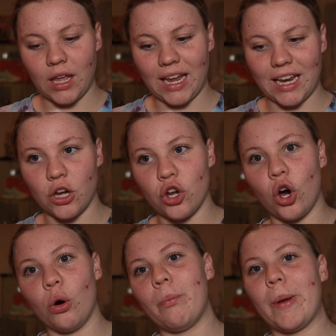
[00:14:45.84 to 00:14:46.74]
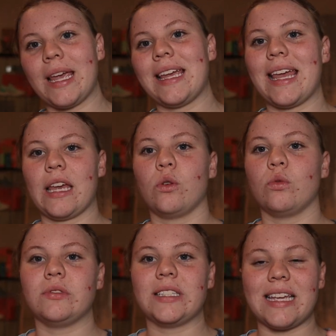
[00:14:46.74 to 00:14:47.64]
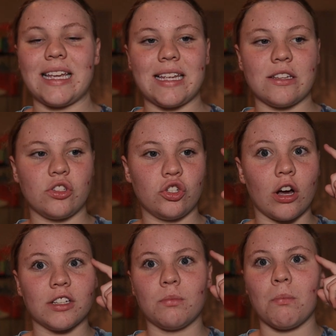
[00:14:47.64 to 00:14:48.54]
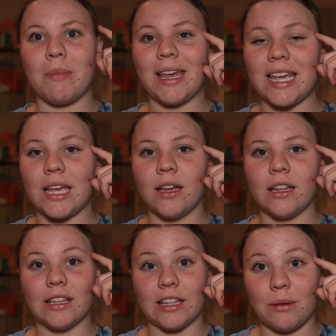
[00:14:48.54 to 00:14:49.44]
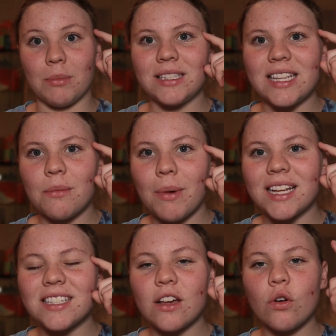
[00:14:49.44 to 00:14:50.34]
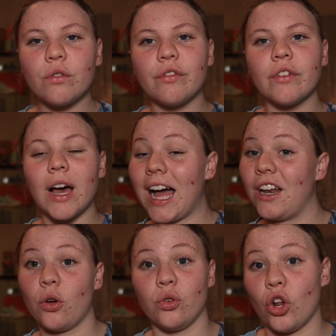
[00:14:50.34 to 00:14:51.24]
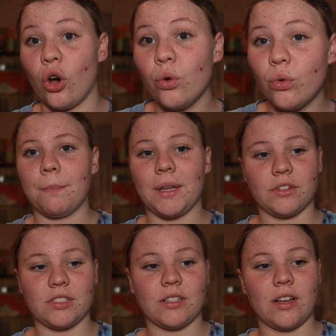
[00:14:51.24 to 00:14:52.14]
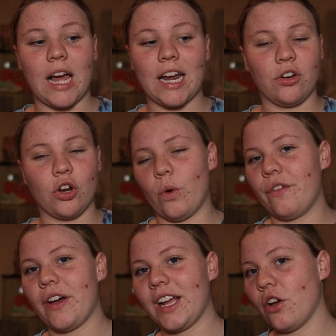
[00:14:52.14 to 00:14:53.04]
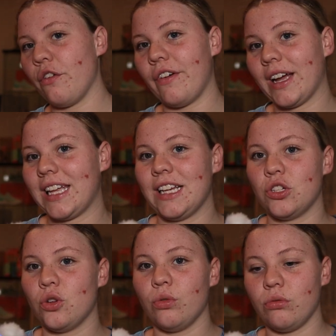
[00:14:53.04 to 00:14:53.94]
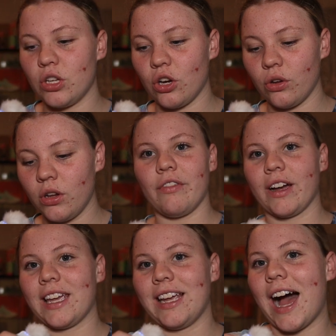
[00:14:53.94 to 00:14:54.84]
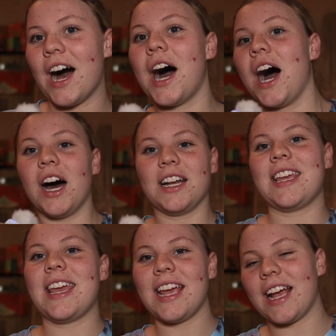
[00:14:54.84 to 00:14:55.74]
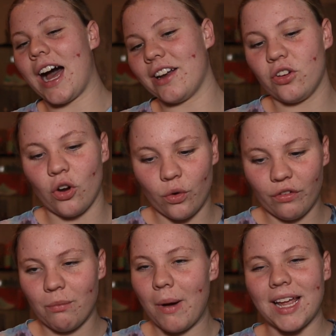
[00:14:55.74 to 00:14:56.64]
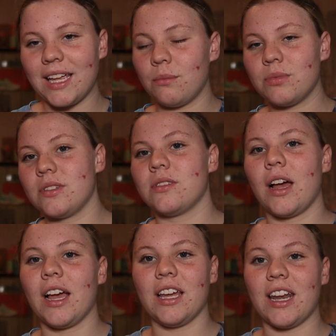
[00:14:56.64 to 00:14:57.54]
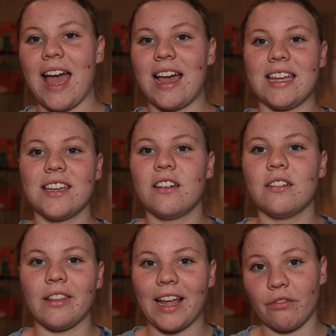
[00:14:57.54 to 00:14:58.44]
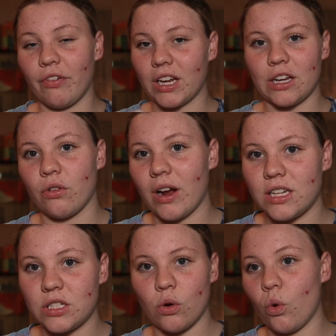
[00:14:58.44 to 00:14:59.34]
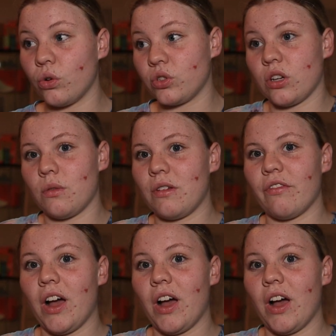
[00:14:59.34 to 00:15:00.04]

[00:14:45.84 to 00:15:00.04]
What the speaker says: it not being healed is just me limiting myself, I don't know, because I don't know if I go fucking do, fucking a hard kick, I don't know if my hips are gonna ache like fucking crazy or it's gonna be